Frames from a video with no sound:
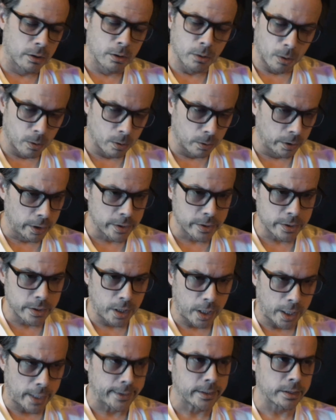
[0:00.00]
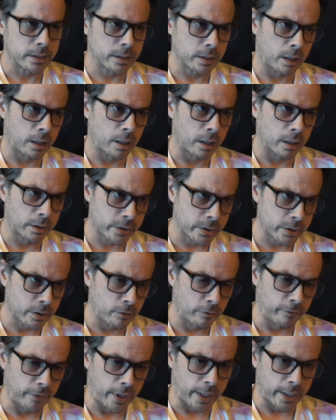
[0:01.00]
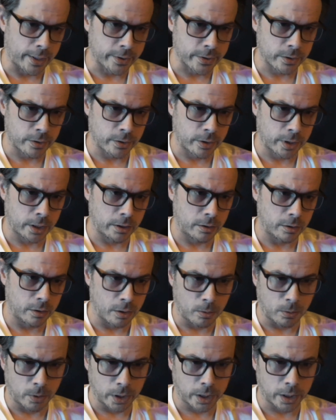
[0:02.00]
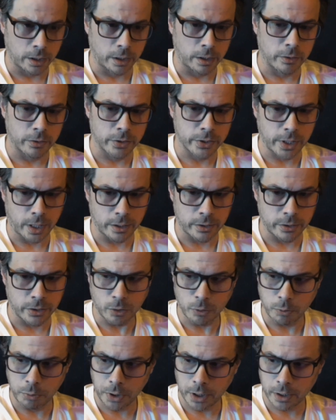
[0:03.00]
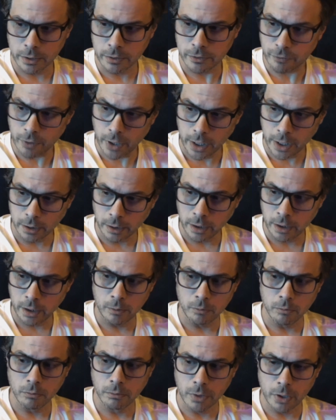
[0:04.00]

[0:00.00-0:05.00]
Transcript: The goal is not to talk so fast that no one can understand you, because frankly,